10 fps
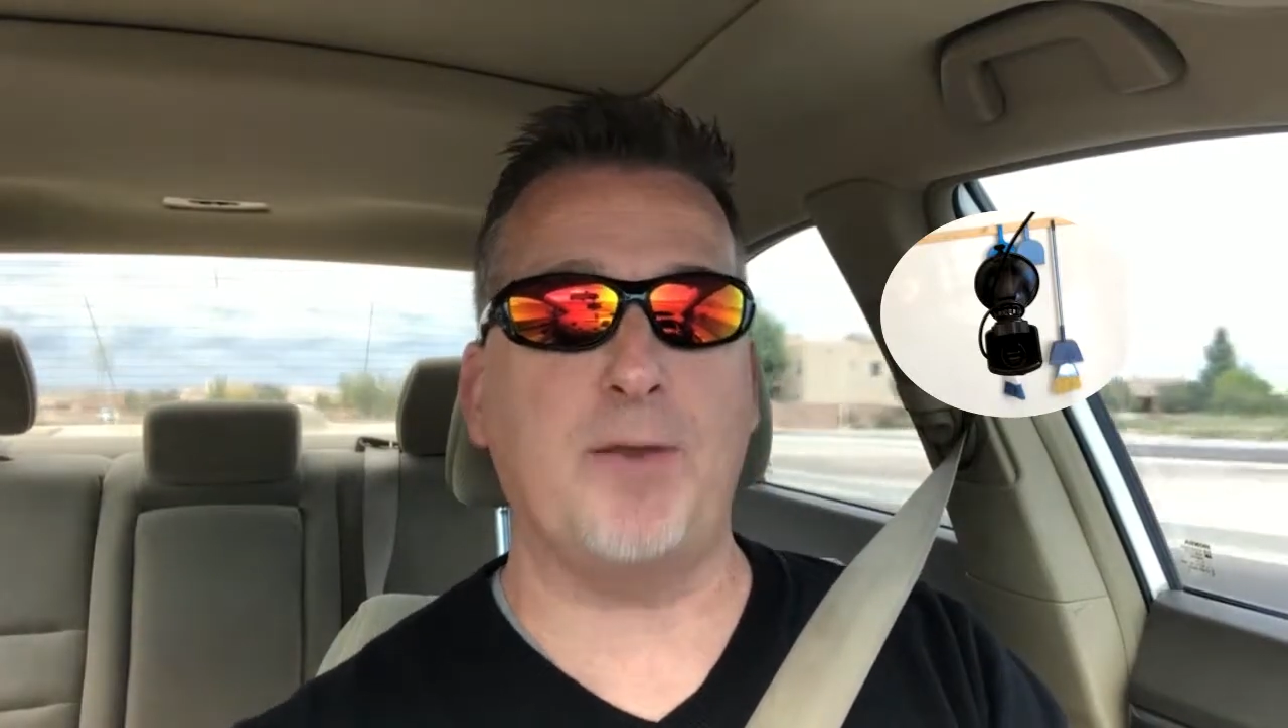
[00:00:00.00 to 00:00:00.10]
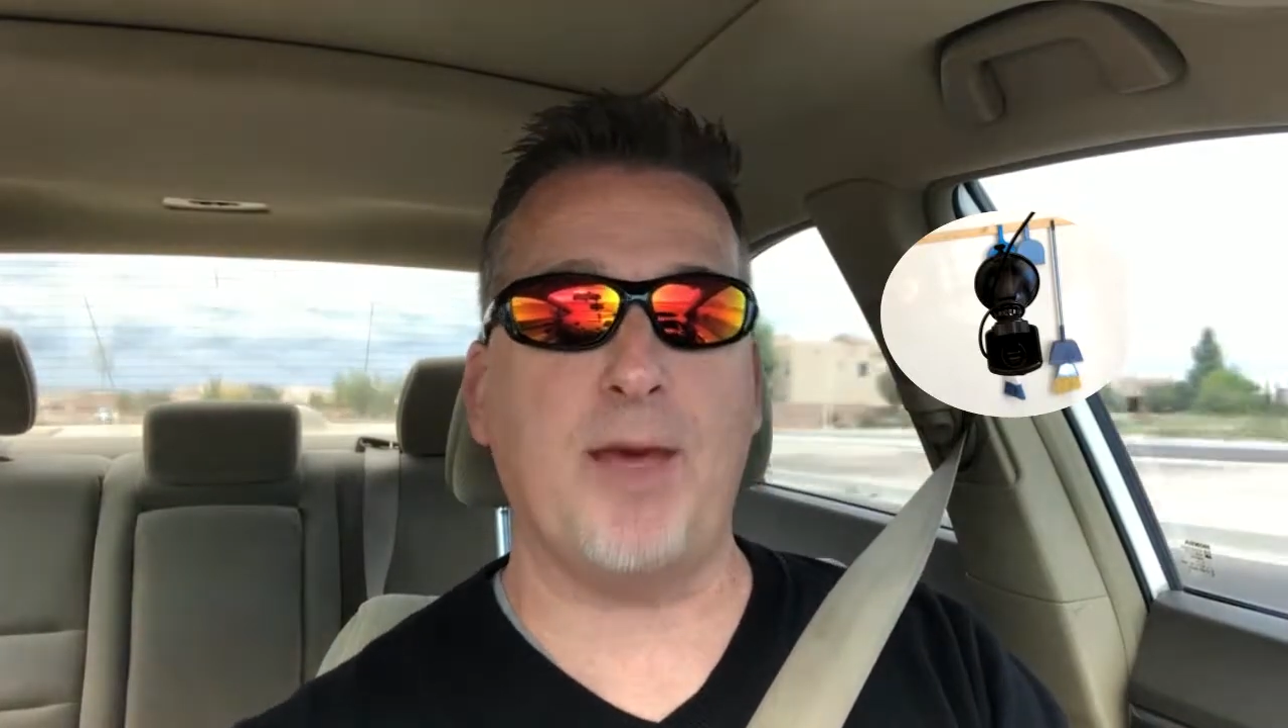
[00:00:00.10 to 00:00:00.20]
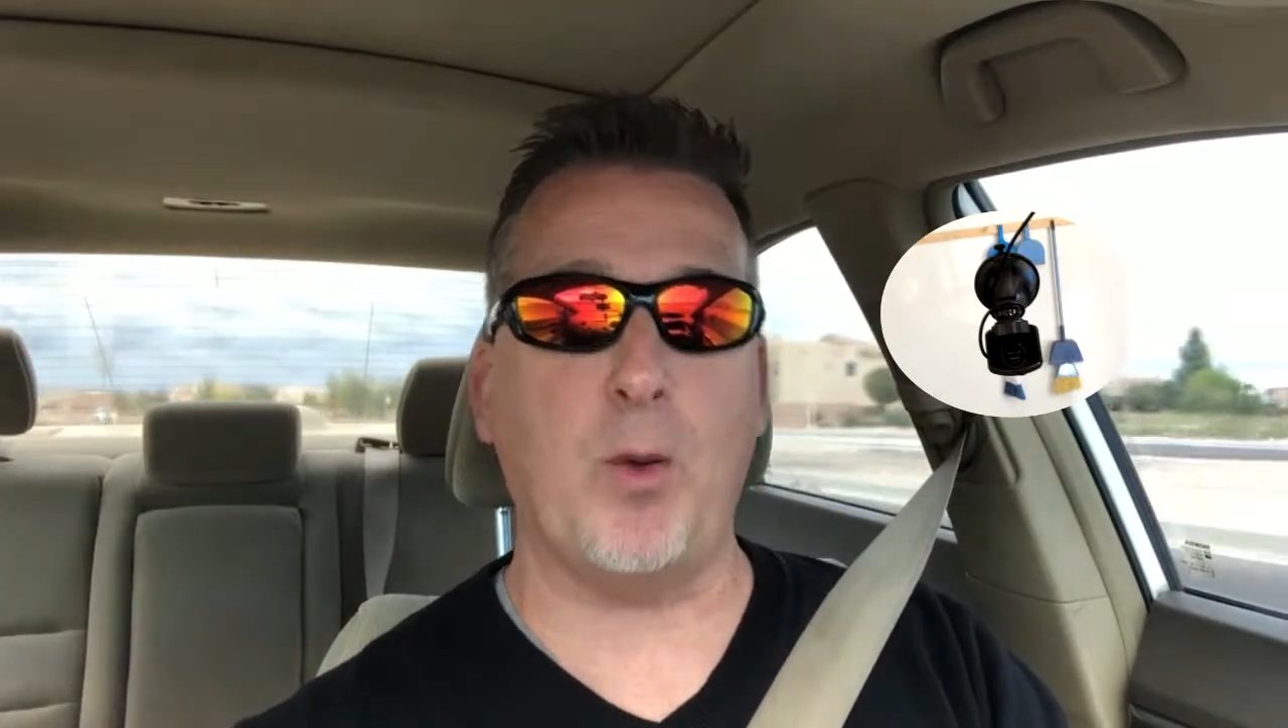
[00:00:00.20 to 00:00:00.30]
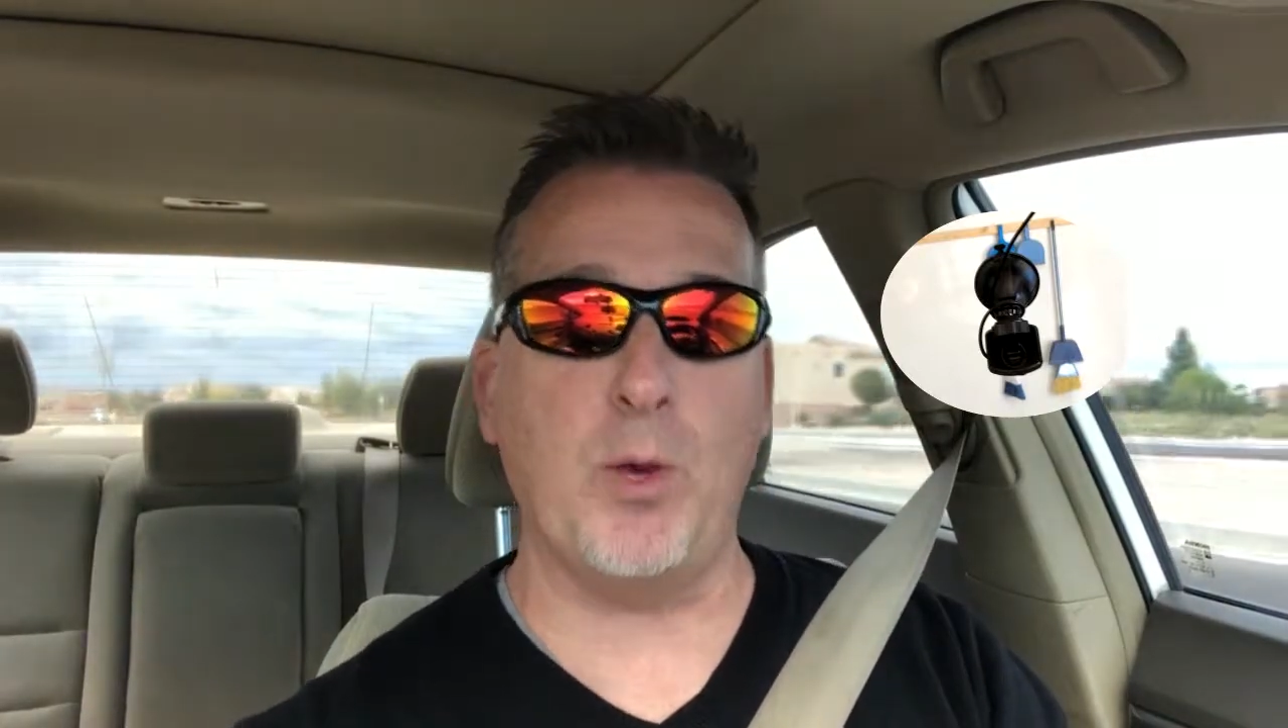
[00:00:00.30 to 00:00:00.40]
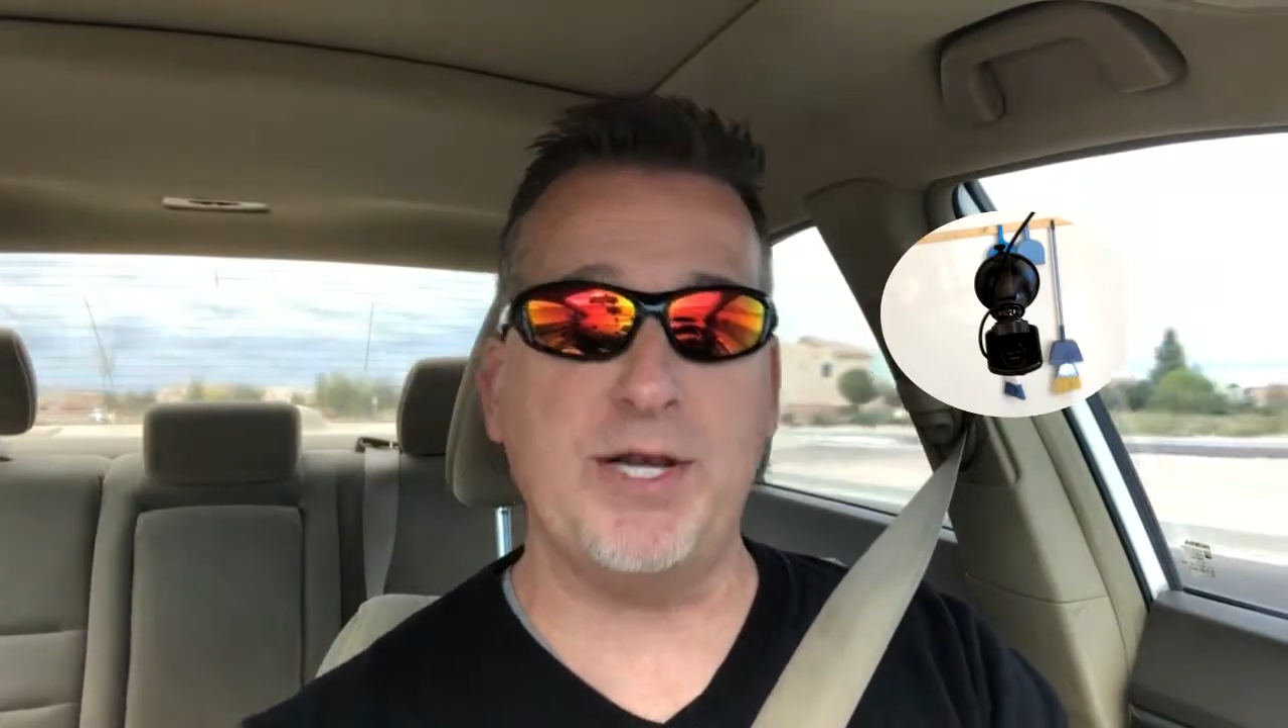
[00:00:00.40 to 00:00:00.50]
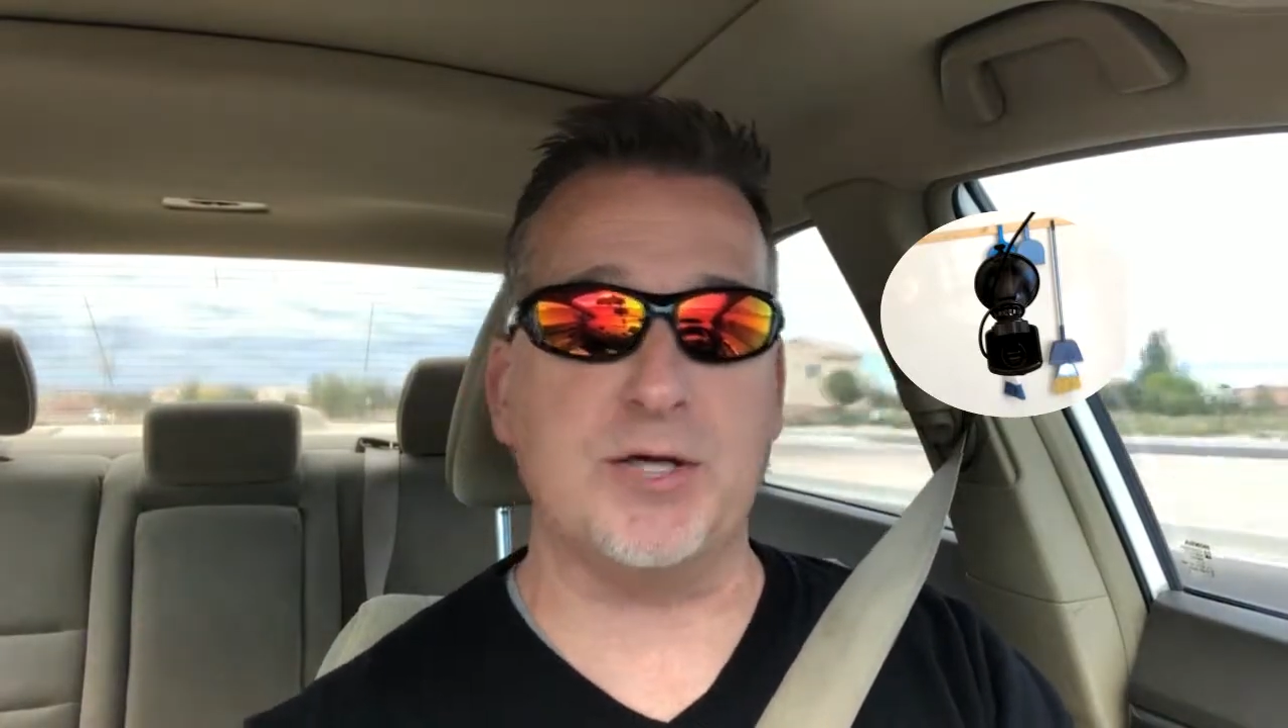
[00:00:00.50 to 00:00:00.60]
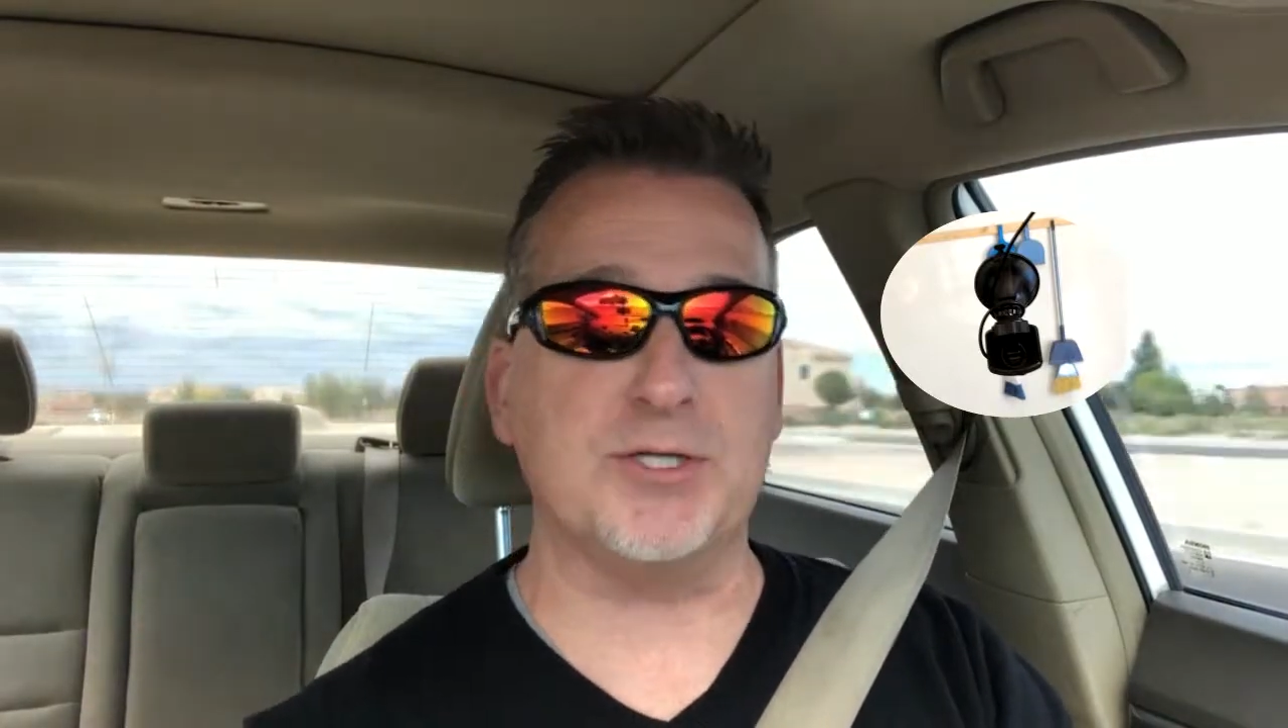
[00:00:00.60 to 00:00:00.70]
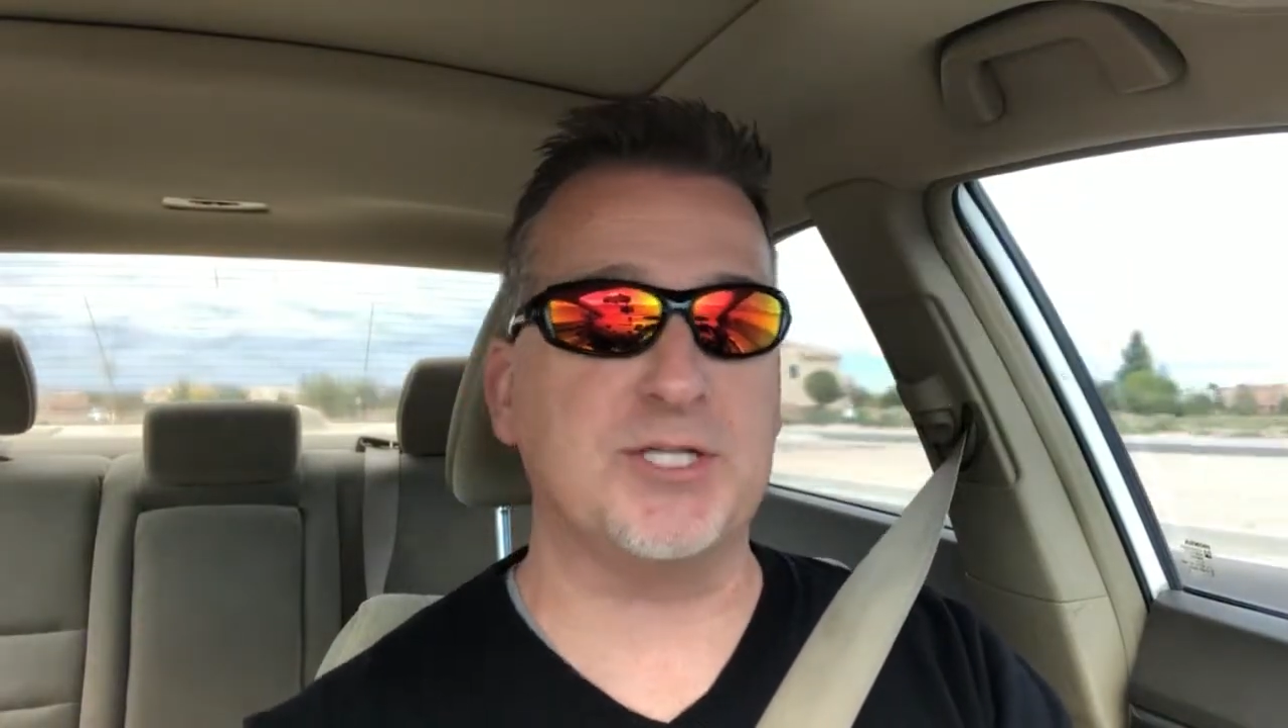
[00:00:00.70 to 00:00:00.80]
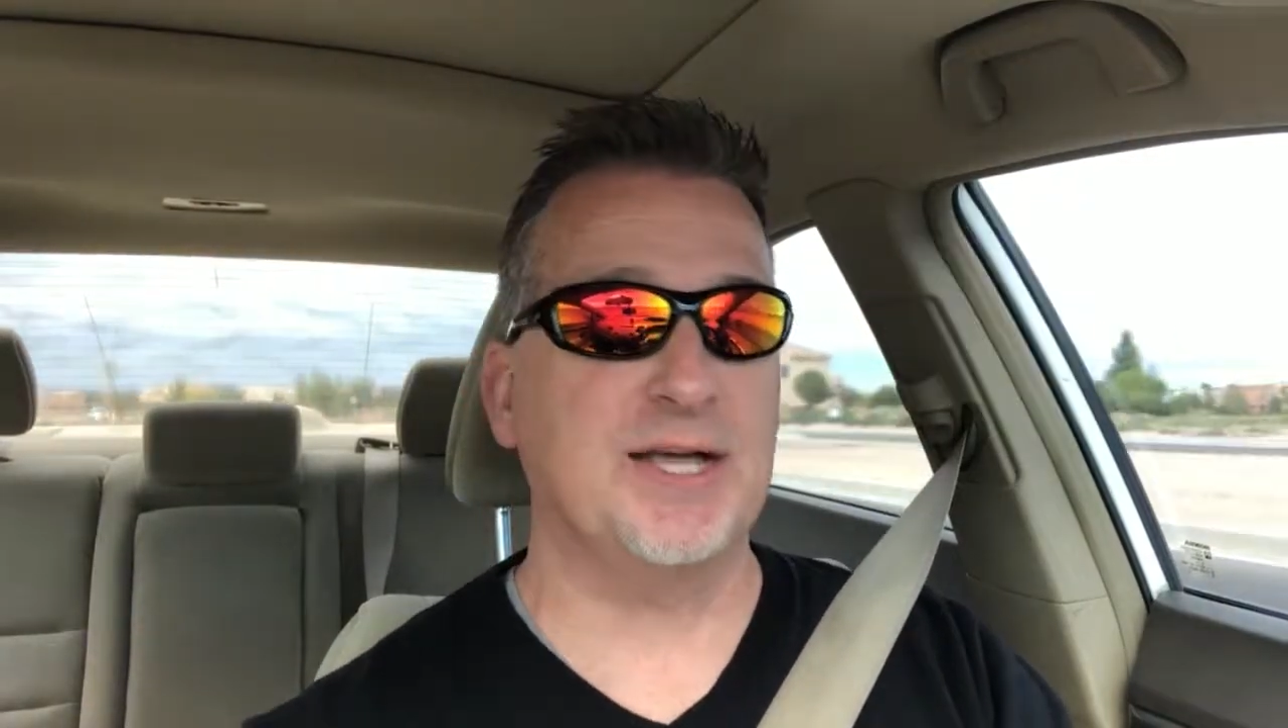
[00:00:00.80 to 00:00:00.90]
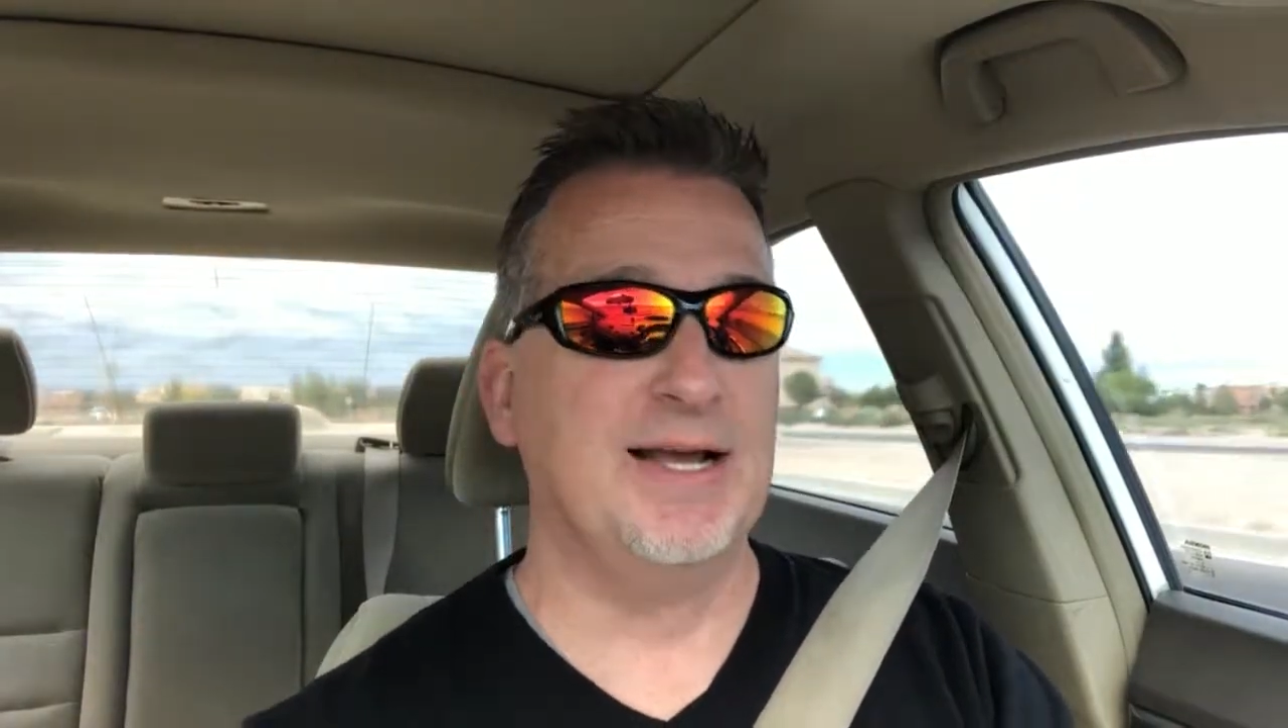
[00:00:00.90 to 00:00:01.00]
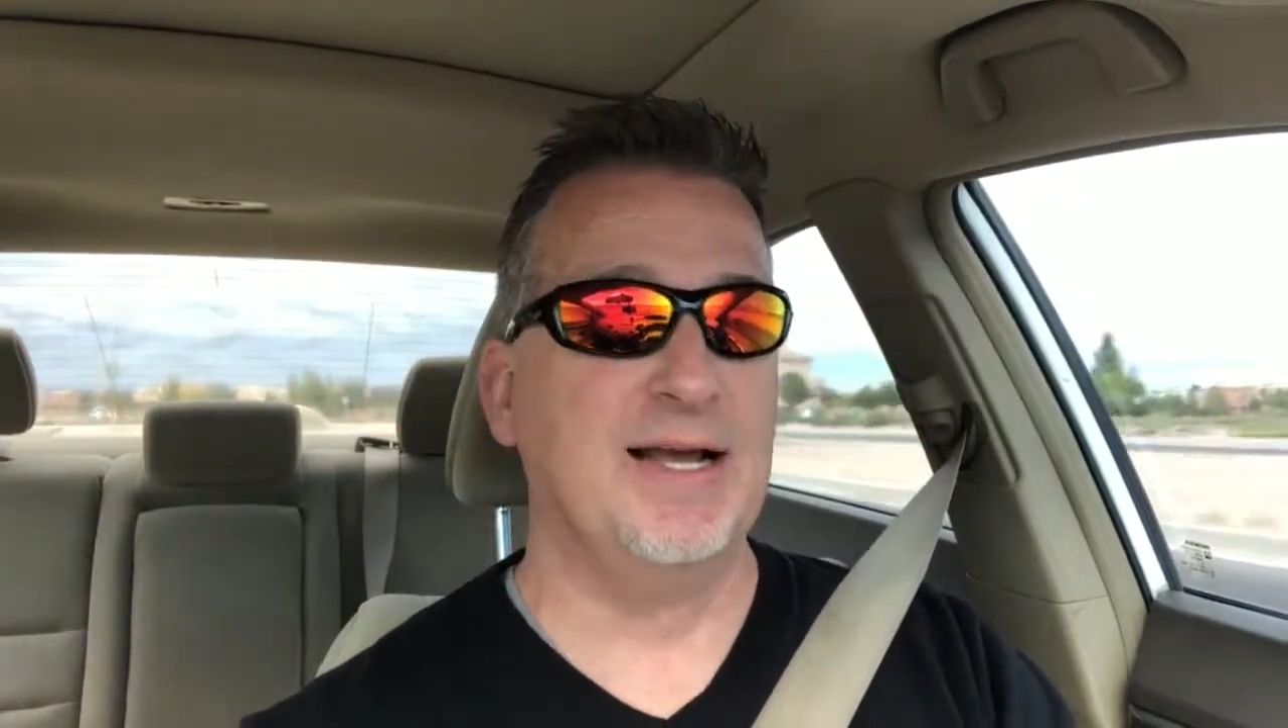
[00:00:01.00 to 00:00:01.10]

my windows.